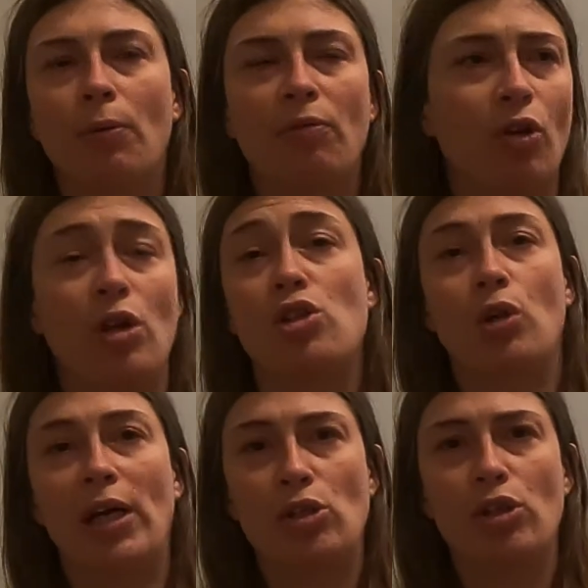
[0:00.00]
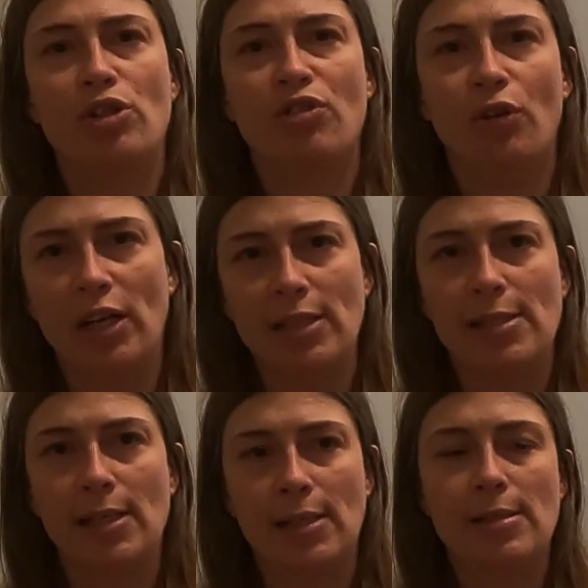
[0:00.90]
full of strangers, for
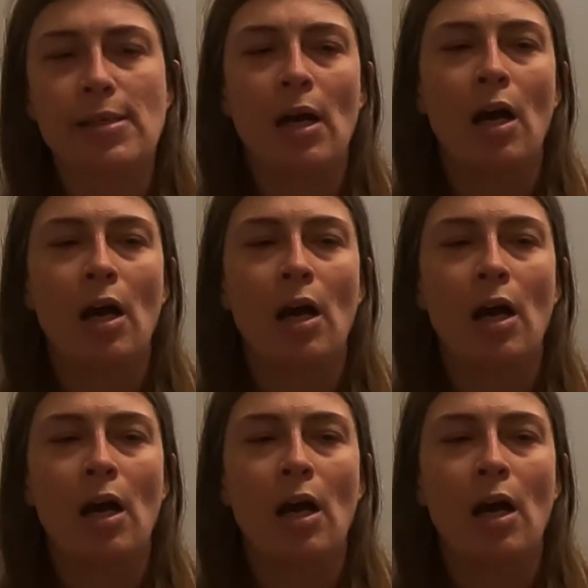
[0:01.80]
instance.